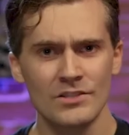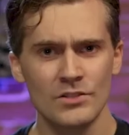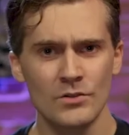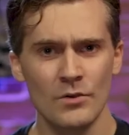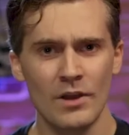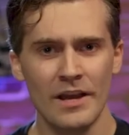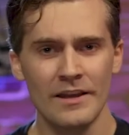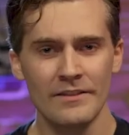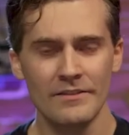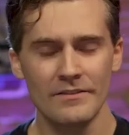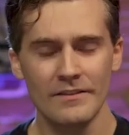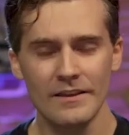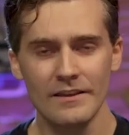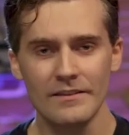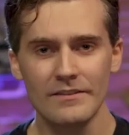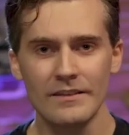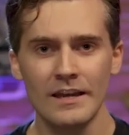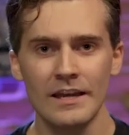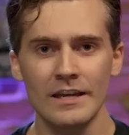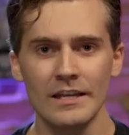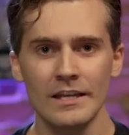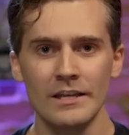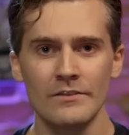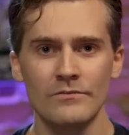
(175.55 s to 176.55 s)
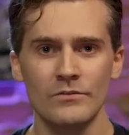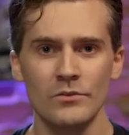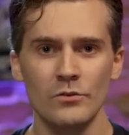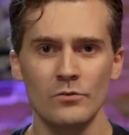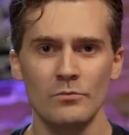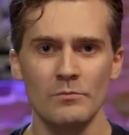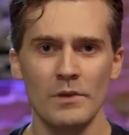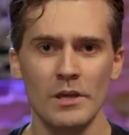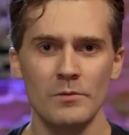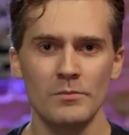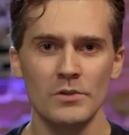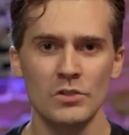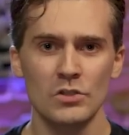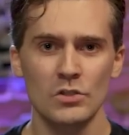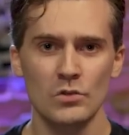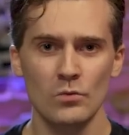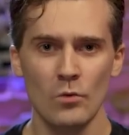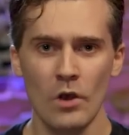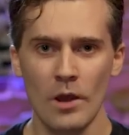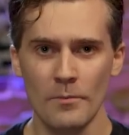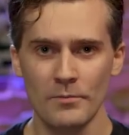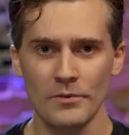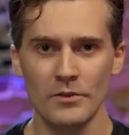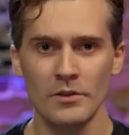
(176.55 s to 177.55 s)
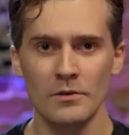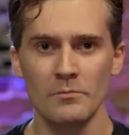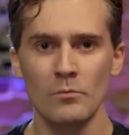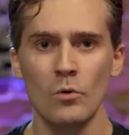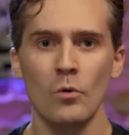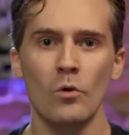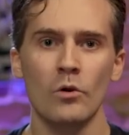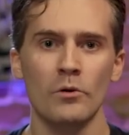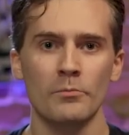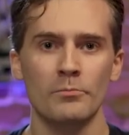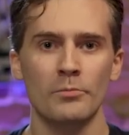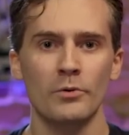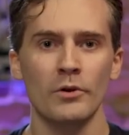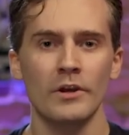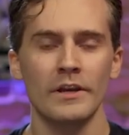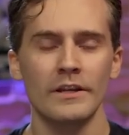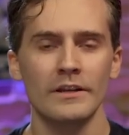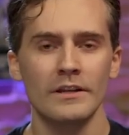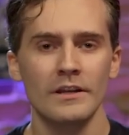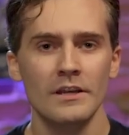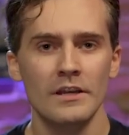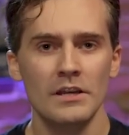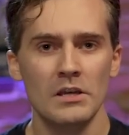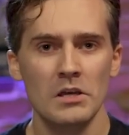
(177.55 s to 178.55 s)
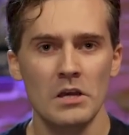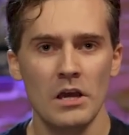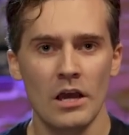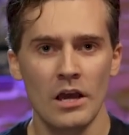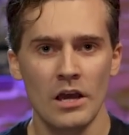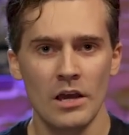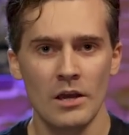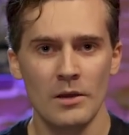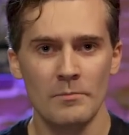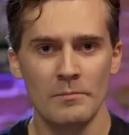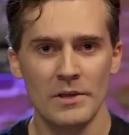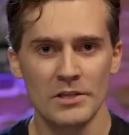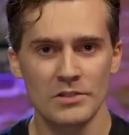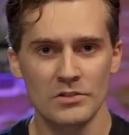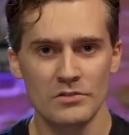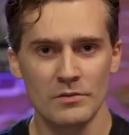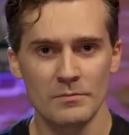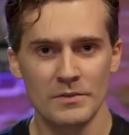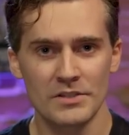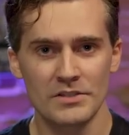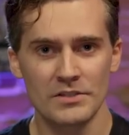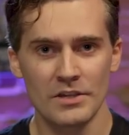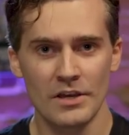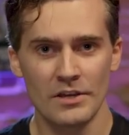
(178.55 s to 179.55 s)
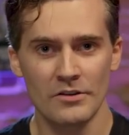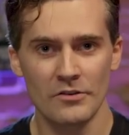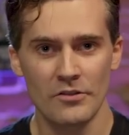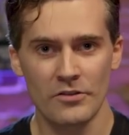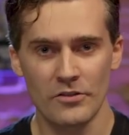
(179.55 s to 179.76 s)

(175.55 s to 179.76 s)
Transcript: So I think that if you maybe swapped them or put Message from the Sun